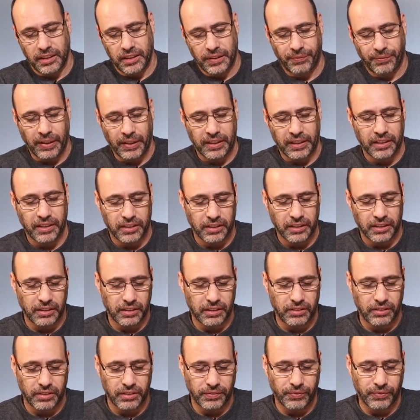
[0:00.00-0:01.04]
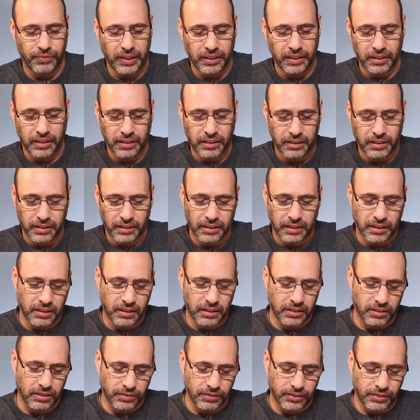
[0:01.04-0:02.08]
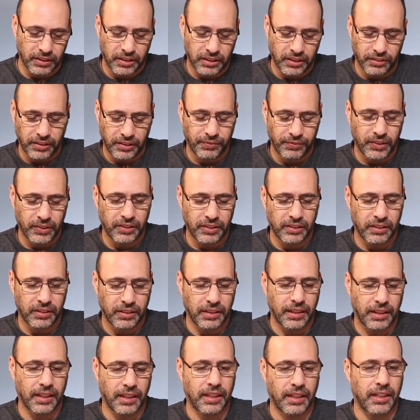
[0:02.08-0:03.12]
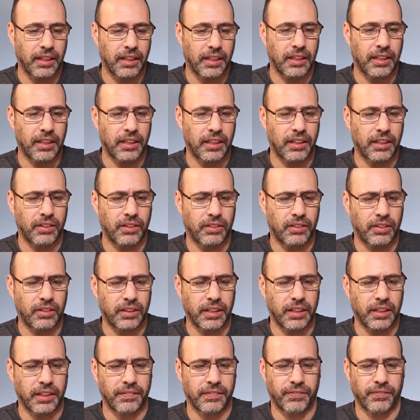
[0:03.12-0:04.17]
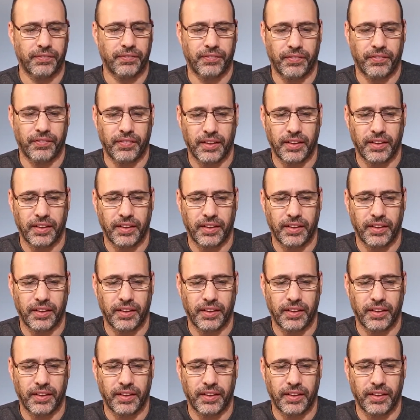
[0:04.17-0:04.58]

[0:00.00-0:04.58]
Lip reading: This package don't bring a lot of description. Okay.